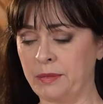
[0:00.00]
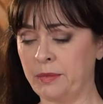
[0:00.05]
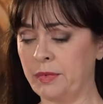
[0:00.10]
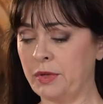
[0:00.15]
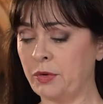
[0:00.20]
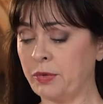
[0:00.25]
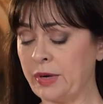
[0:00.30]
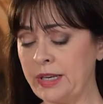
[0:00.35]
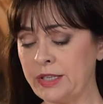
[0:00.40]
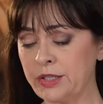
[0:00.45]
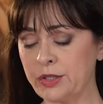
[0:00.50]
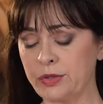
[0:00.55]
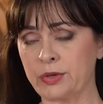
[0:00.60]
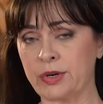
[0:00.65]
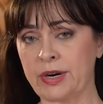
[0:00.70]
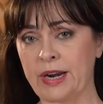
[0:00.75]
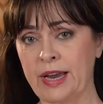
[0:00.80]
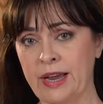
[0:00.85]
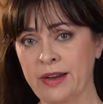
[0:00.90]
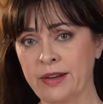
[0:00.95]
wrist
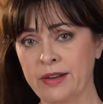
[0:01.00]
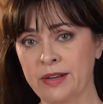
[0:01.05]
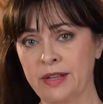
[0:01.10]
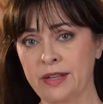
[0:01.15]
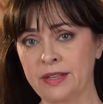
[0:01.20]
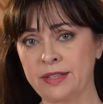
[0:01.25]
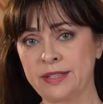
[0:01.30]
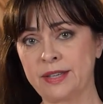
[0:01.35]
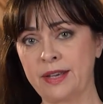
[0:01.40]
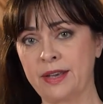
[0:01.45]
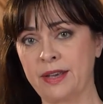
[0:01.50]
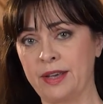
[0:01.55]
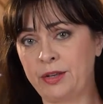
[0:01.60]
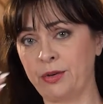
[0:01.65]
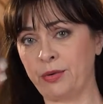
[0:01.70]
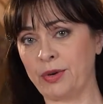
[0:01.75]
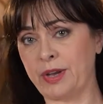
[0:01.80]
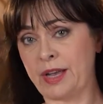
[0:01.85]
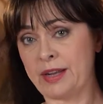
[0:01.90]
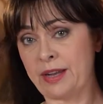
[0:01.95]
or ankles, and
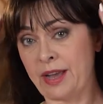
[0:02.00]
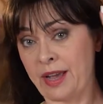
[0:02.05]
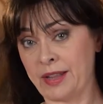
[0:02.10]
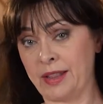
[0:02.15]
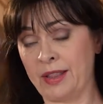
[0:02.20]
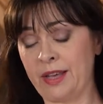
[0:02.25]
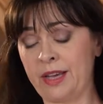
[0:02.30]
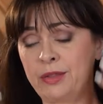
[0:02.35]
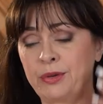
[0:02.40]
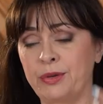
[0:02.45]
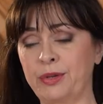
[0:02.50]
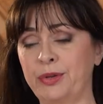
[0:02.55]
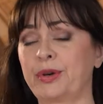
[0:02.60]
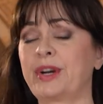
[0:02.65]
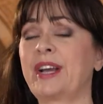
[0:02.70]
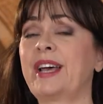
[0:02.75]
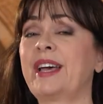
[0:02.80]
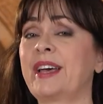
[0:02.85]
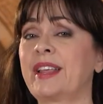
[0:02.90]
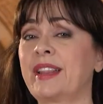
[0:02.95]
you can add that on your
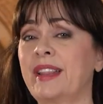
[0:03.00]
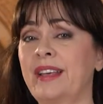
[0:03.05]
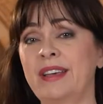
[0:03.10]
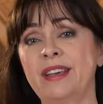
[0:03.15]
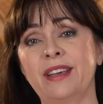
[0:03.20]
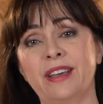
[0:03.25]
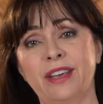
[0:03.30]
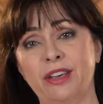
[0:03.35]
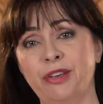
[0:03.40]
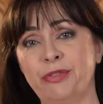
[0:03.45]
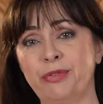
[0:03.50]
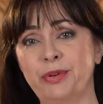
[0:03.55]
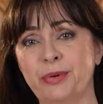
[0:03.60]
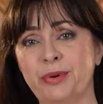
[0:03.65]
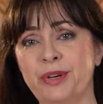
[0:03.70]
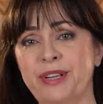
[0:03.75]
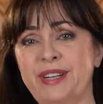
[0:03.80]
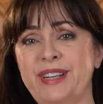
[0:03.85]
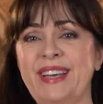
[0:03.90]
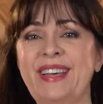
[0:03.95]
head if you
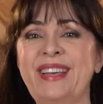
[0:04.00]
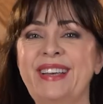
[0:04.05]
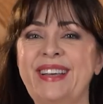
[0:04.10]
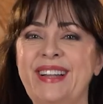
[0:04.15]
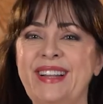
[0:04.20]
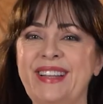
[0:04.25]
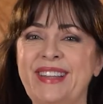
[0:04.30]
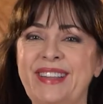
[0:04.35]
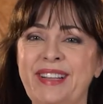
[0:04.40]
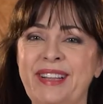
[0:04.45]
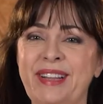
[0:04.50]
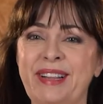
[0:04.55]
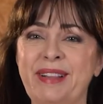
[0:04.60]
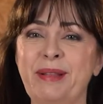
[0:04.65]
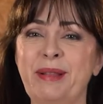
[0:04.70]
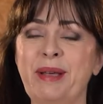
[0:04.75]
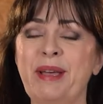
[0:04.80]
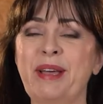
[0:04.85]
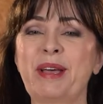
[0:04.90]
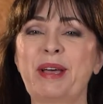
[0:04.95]
want a
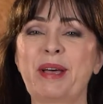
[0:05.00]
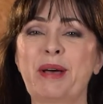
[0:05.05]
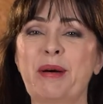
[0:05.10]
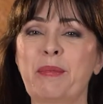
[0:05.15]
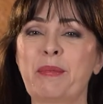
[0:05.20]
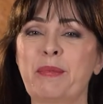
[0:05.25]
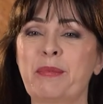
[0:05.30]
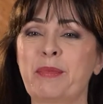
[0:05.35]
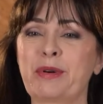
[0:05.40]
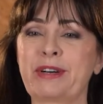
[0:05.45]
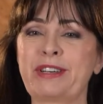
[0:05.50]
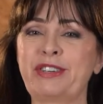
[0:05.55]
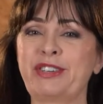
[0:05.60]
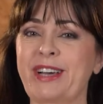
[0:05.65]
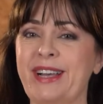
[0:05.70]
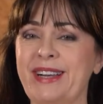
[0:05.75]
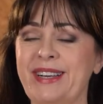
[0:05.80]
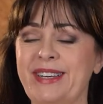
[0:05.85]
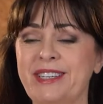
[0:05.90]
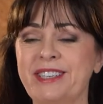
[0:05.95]
little more
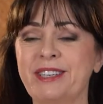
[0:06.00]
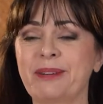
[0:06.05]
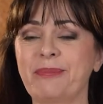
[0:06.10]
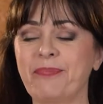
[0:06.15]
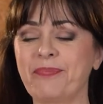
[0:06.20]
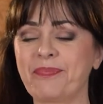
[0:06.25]
challenge.